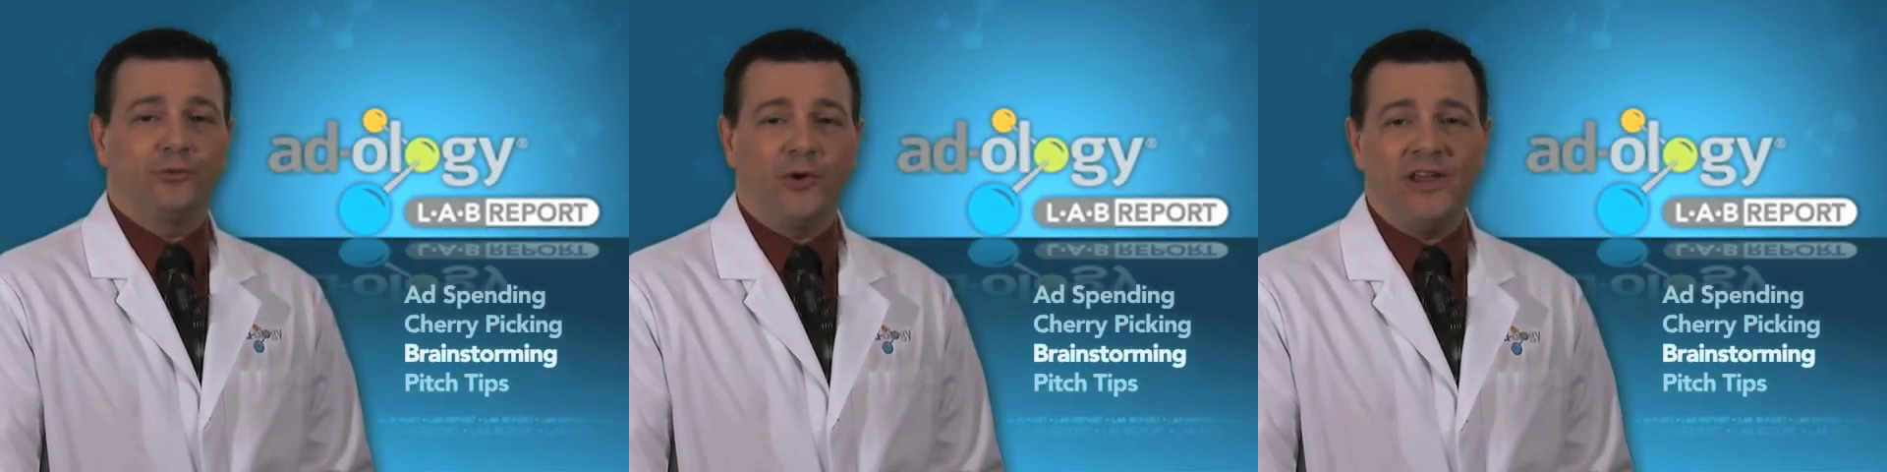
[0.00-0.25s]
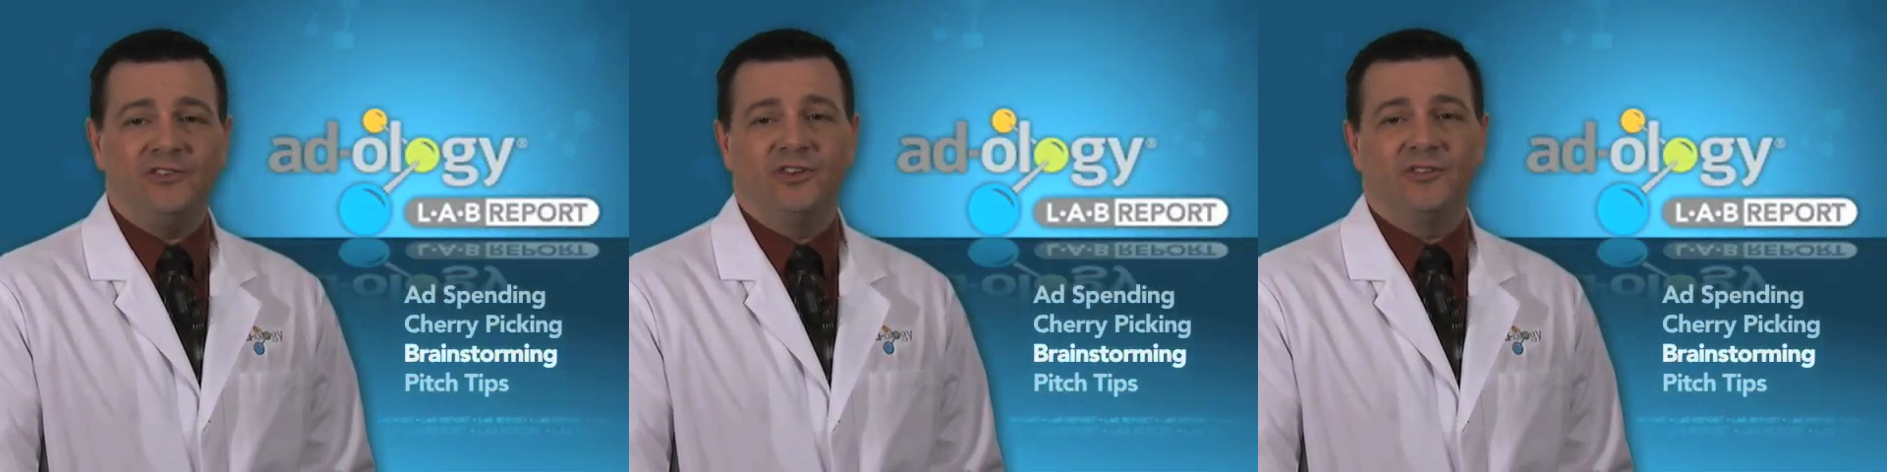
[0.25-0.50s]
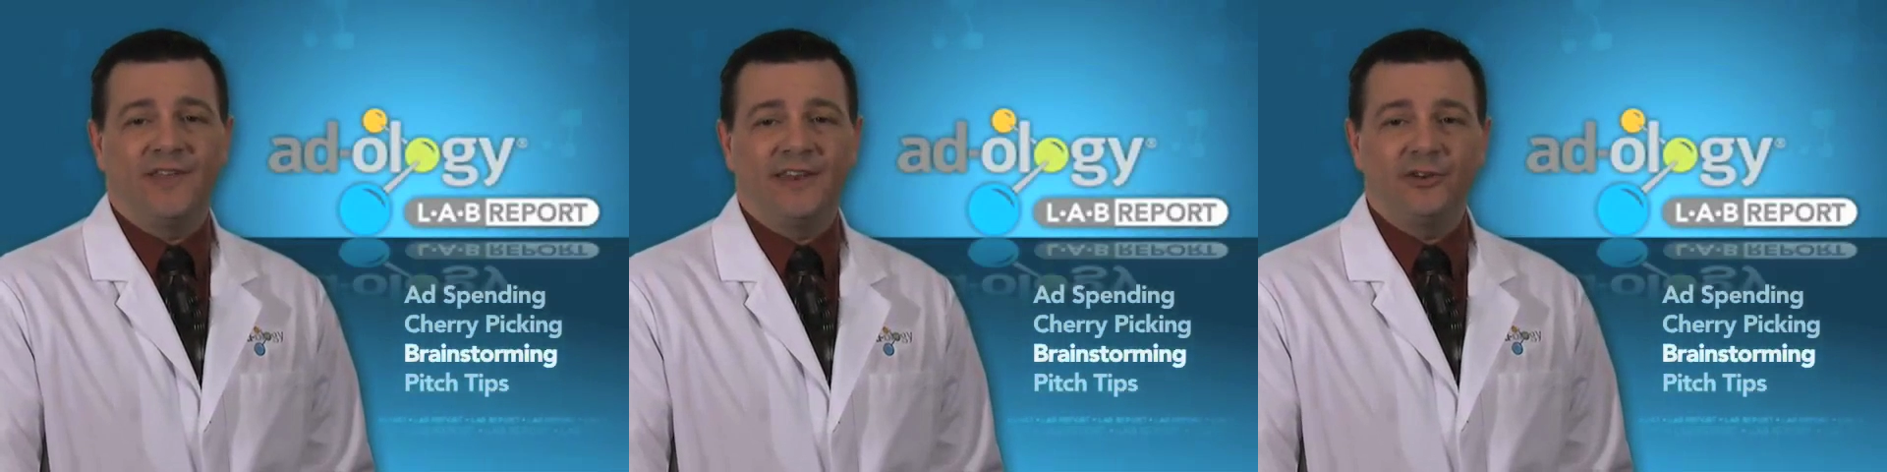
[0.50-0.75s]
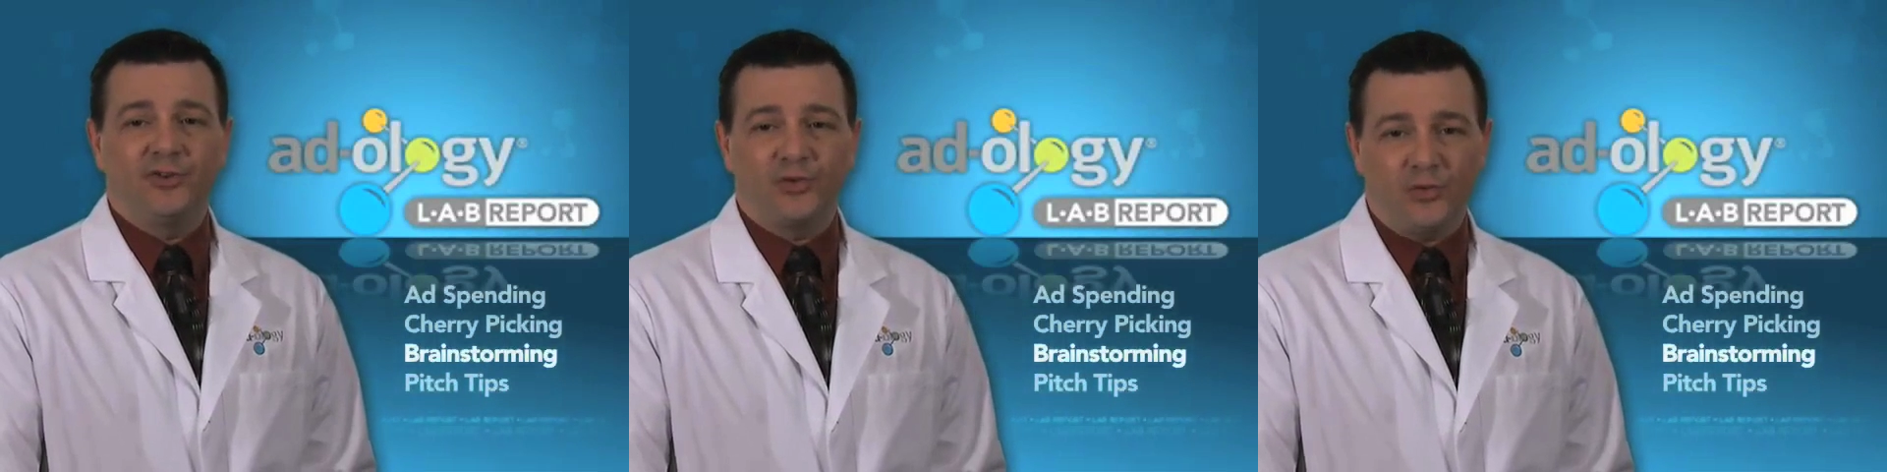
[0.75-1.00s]
and phrases
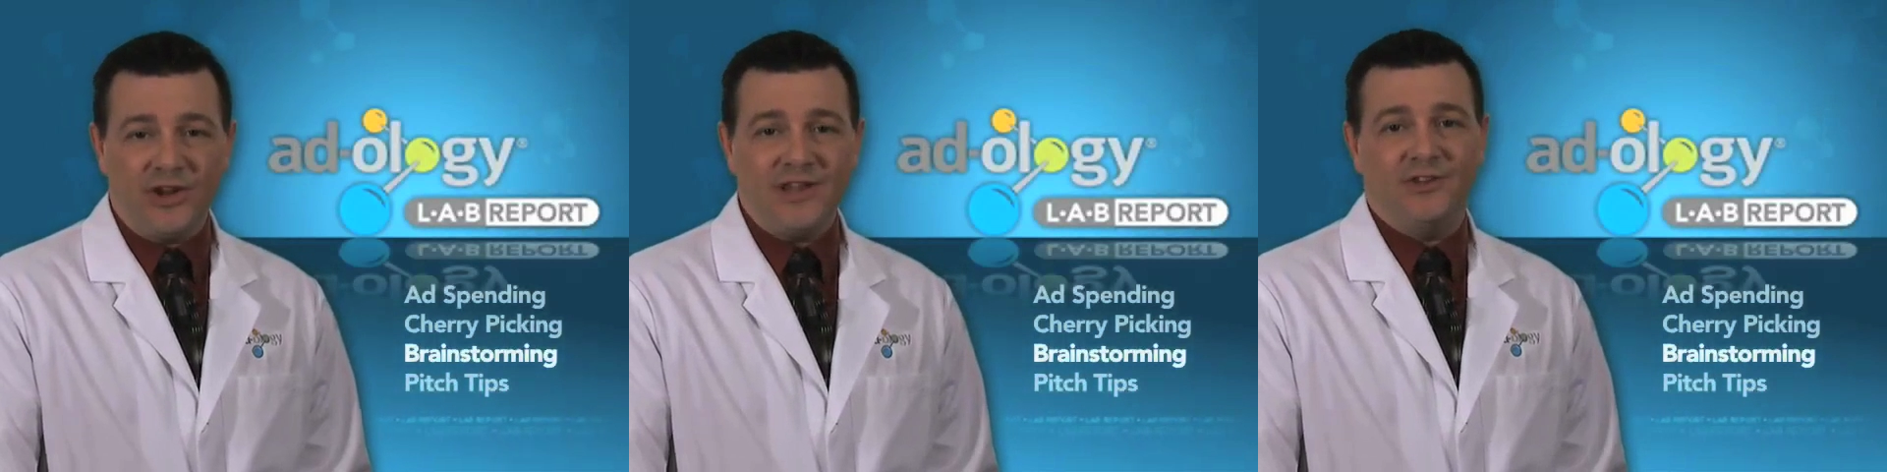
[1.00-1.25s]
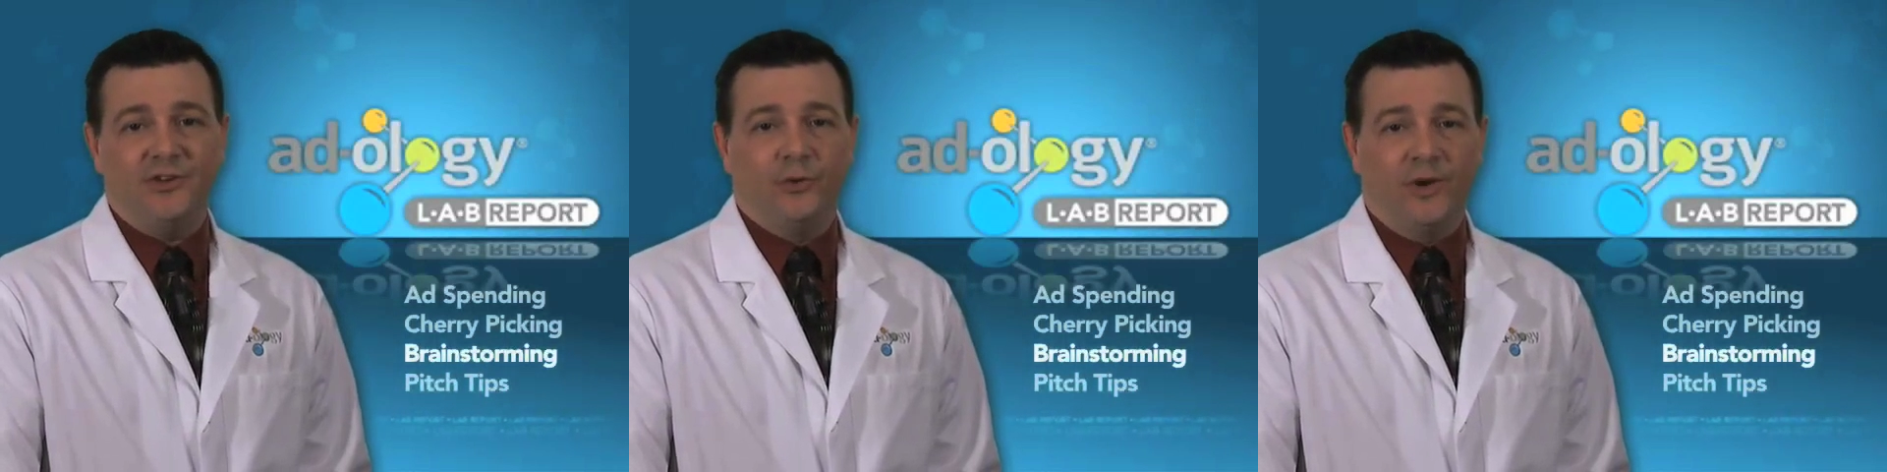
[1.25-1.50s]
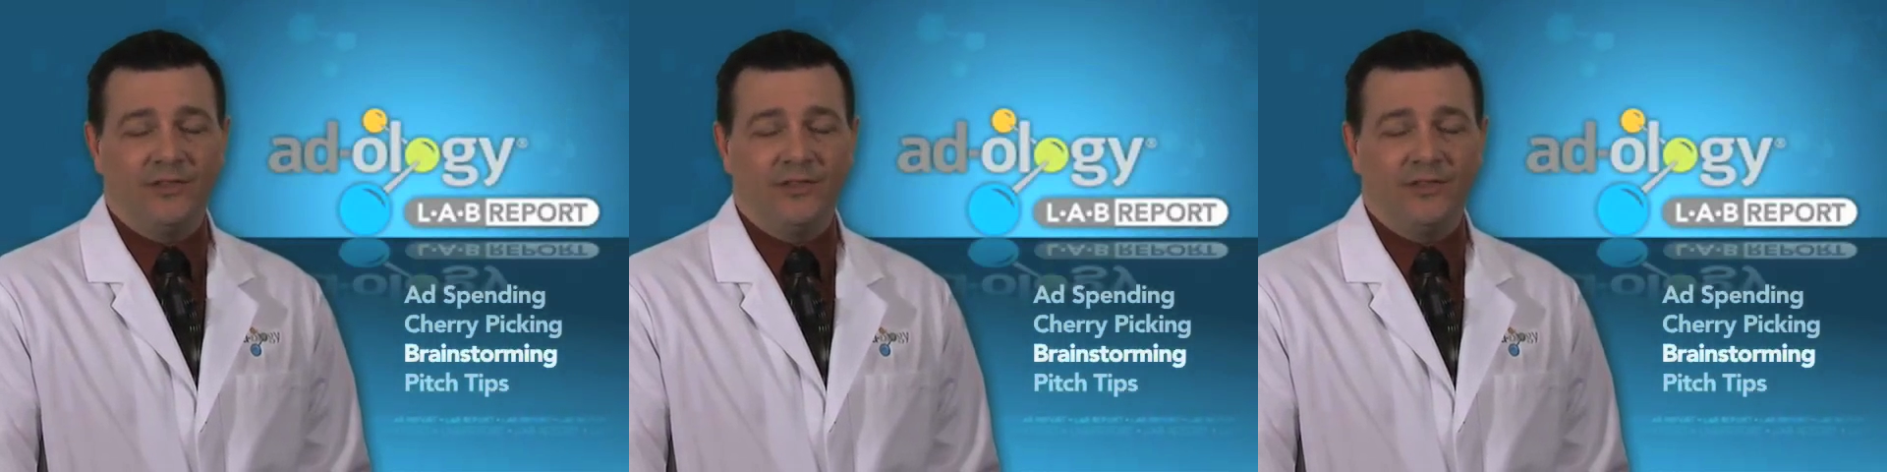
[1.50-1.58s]
that intrigue you